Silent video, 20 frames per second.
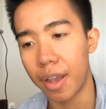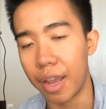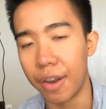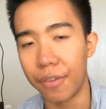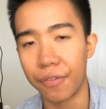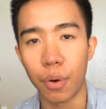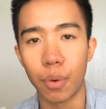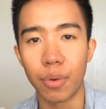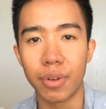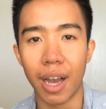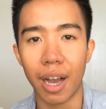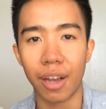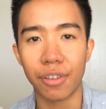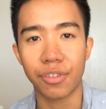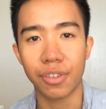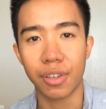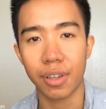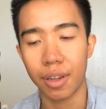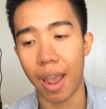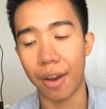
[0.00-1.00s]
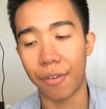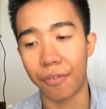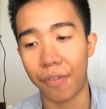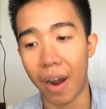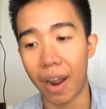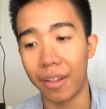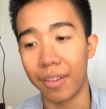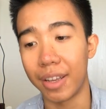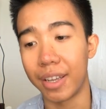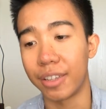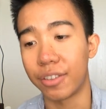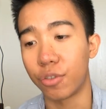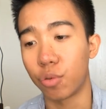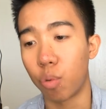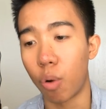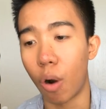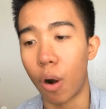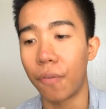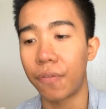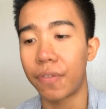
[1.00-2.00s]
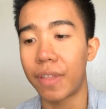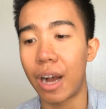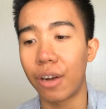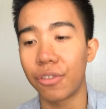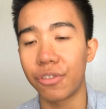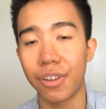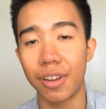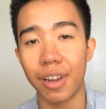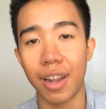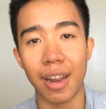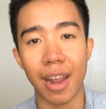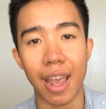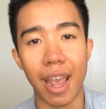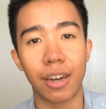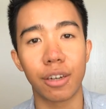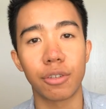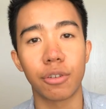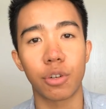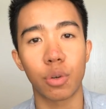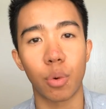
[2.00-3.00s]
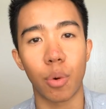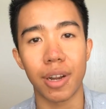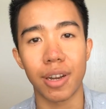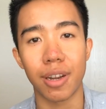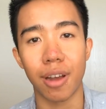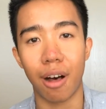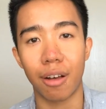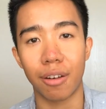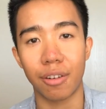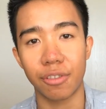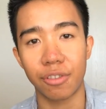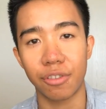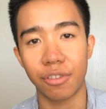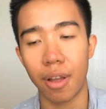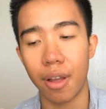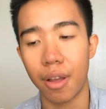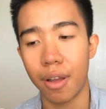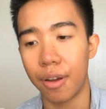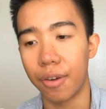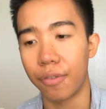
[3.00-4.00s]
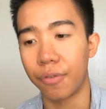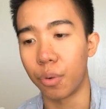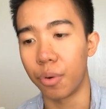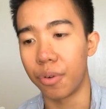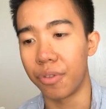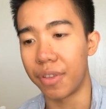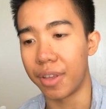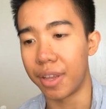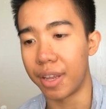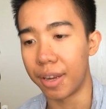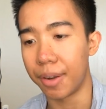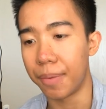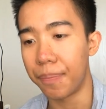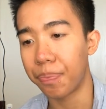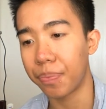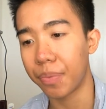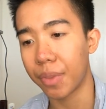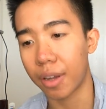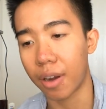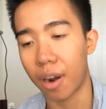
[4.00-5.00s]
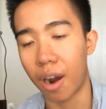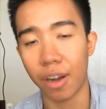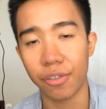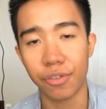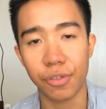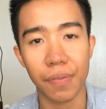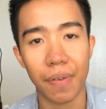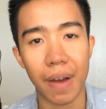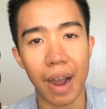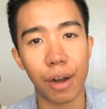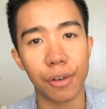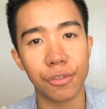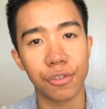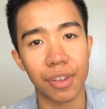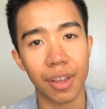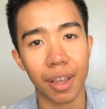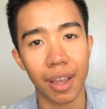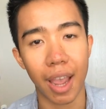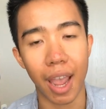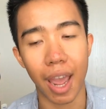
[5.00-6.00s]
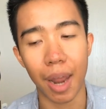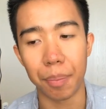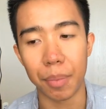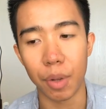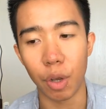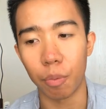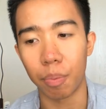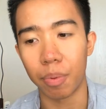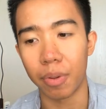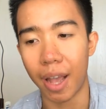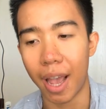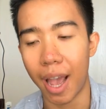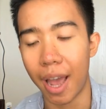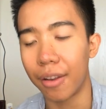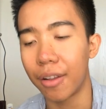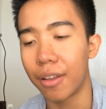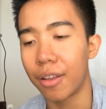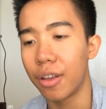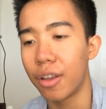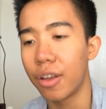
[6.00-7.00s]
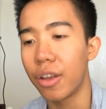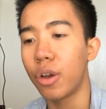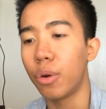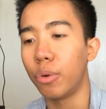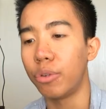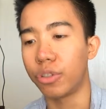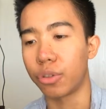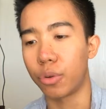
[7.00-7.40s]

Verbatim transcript: info desk, and finally $12,820 for the cost of housing and meal plan, which